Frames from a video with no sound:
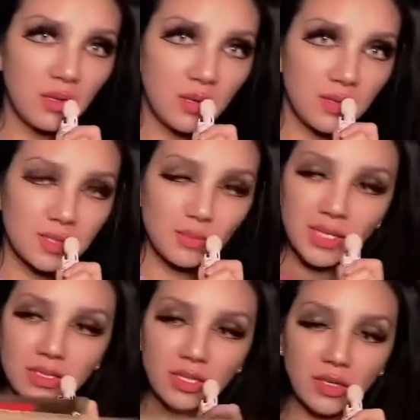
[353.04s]
these
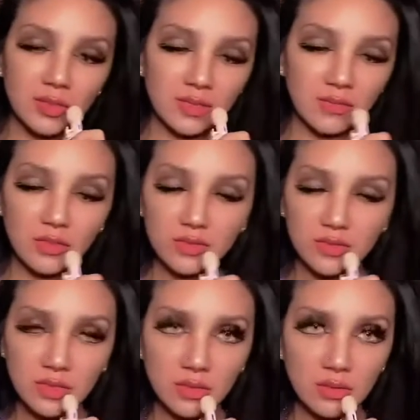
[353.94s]
big totes of Louis
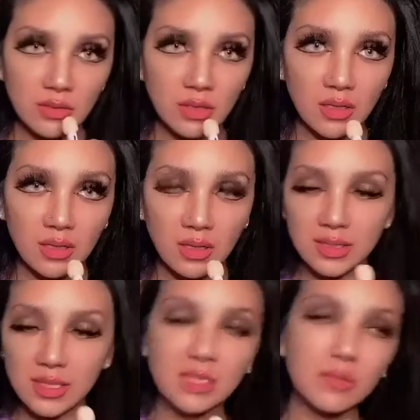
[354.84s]
Vuitton? It
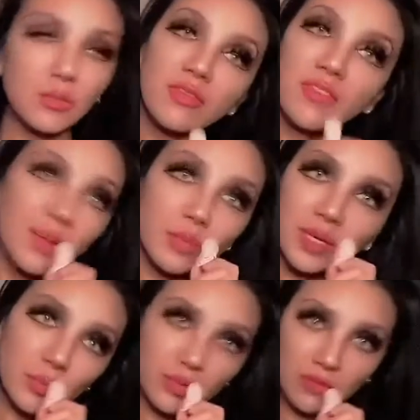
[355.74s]
doesn't prevent
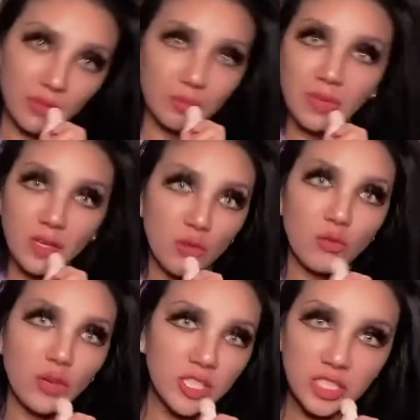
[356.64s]
people from
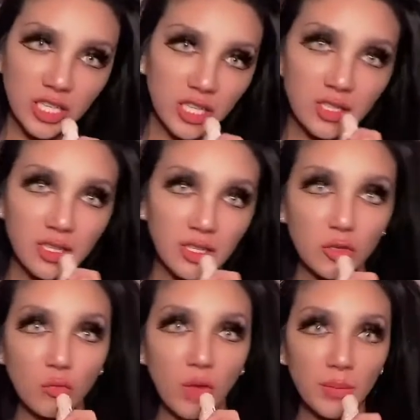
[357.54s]
reaching in and
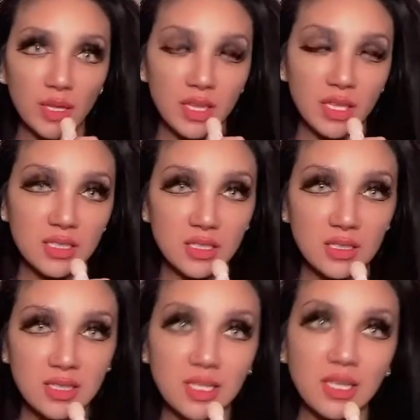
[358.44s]
grabbing things and
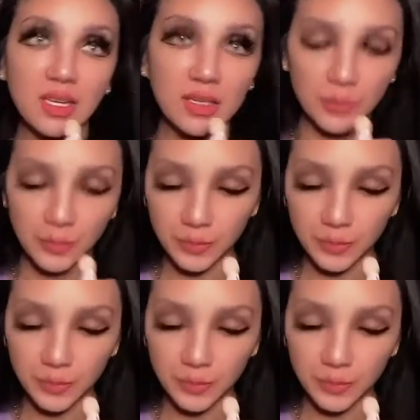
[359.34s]
stealing.